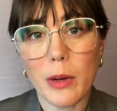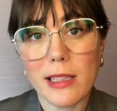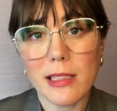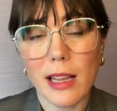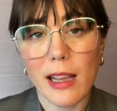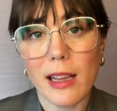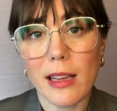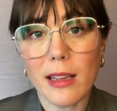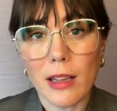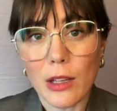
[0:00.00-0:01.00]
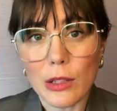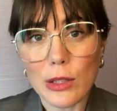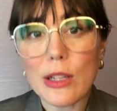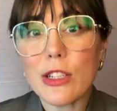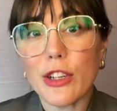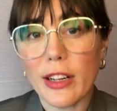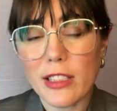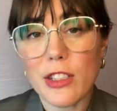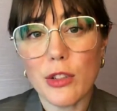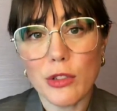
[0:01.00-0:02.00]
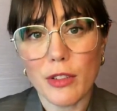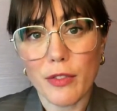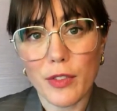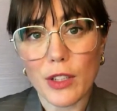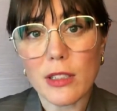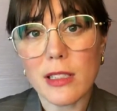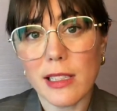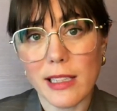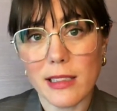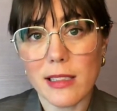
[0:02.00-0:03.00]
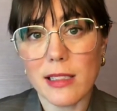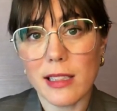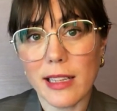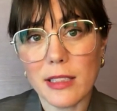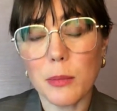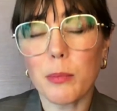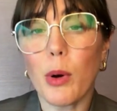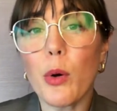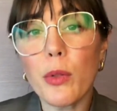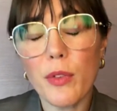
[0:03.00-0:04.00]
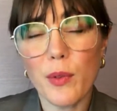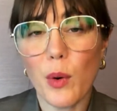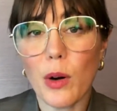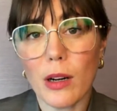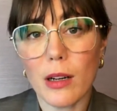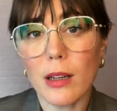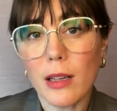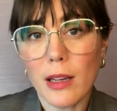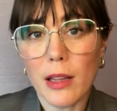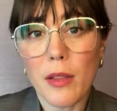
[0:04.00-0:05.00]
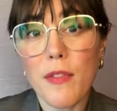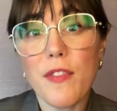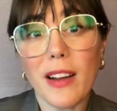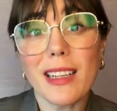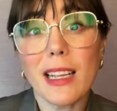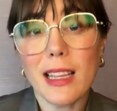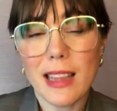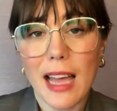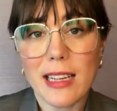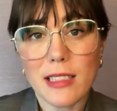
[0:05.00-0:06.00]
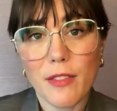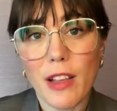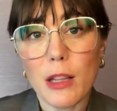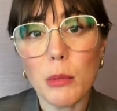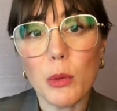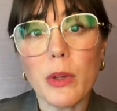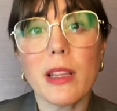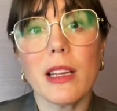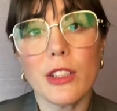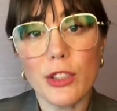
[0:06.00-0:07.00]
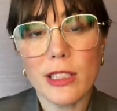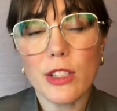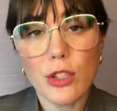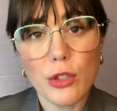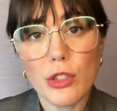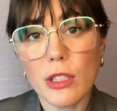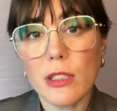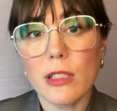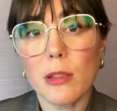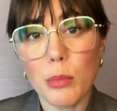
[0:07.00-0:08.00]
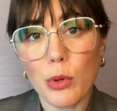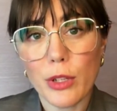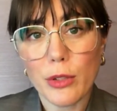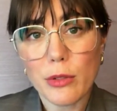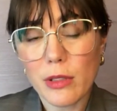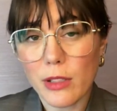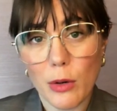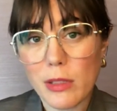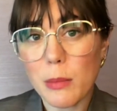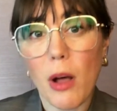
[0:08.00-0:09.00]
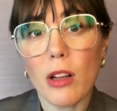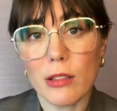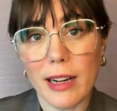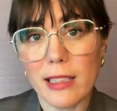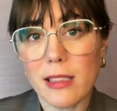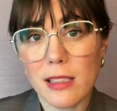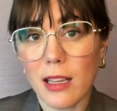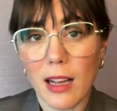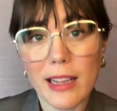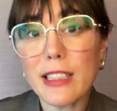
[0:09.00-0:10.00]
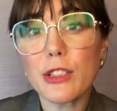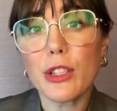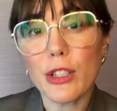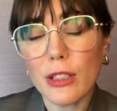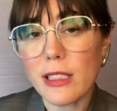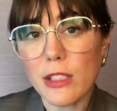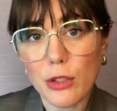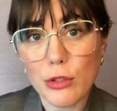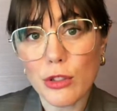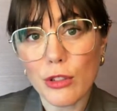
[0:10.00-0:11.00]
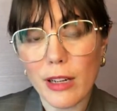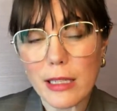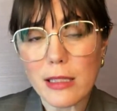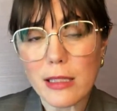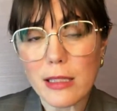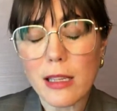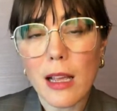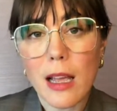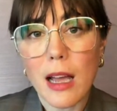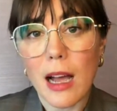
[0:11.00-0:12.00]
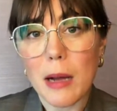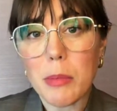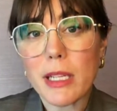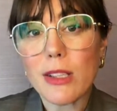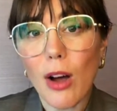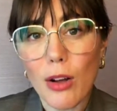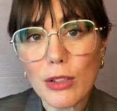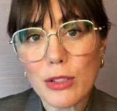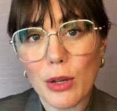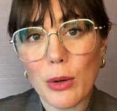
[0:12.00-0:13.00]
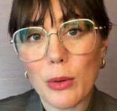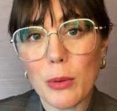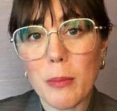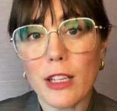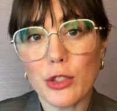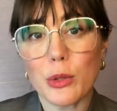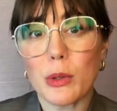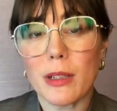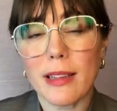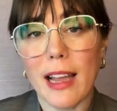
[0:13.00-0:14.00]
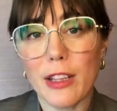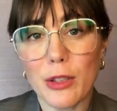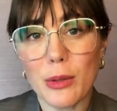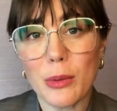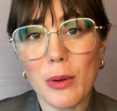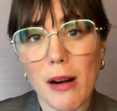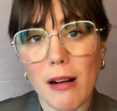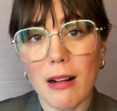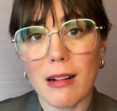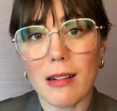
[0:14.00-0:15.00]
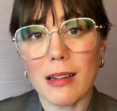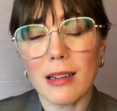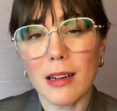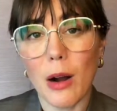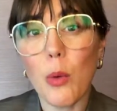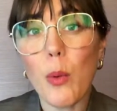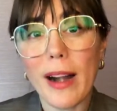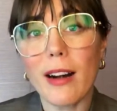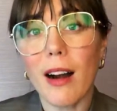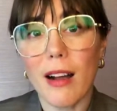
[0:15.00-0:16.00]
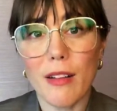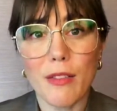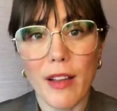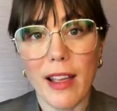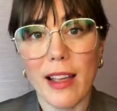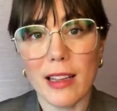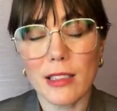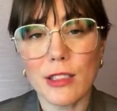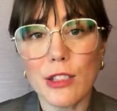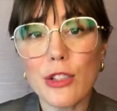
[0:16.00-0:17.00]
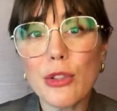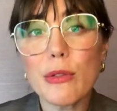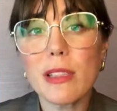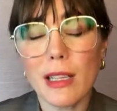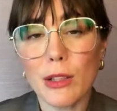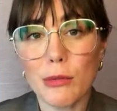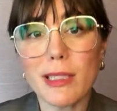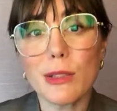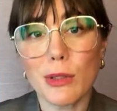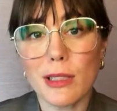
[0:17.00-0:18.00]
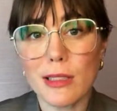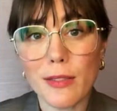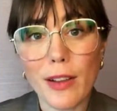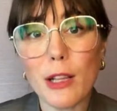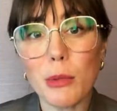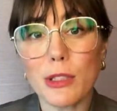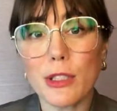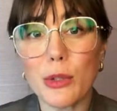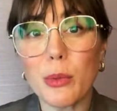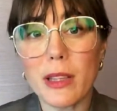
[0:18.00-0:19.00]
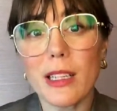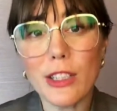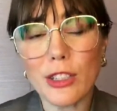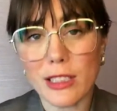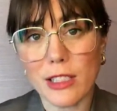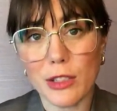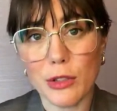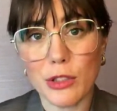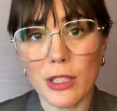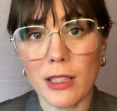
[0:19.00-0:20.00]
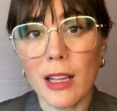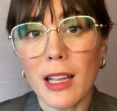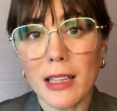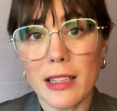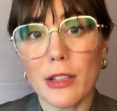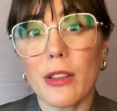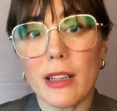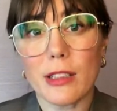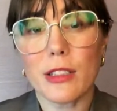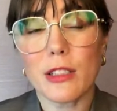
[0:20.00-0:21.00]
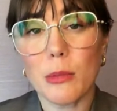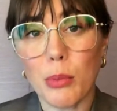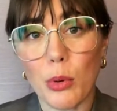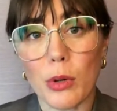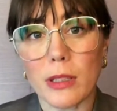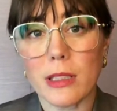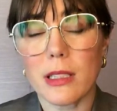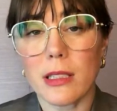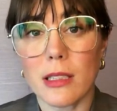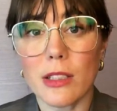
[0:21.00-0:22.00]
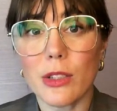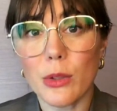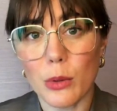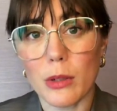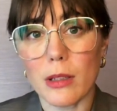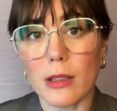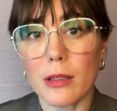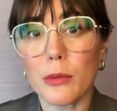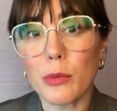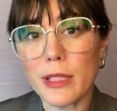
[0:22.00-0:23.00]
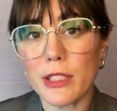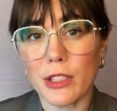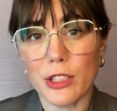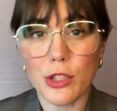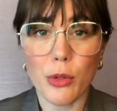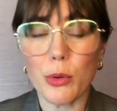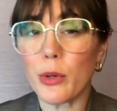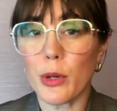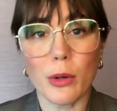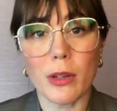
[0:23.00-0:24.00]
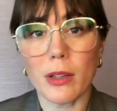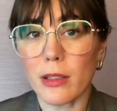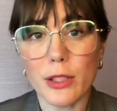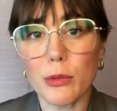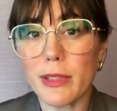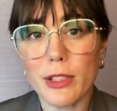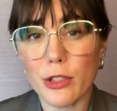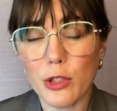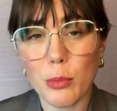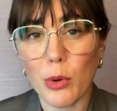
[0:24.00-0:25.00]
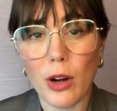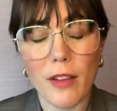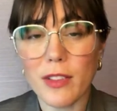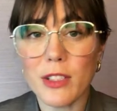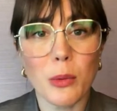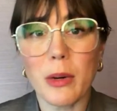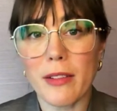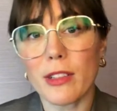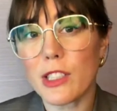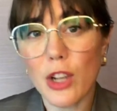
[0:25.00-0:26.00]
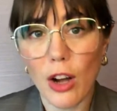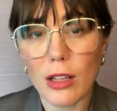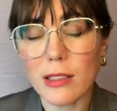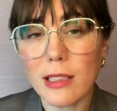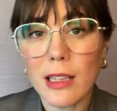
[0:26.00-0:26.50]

I say look to your institution first. It's both for funding that is available within your institution to support you, small grants, internal institutional grants, but it's also making sure that you are aware of and using the resources available to you within your institution that are there to support your research through your research support office, or whatever it's called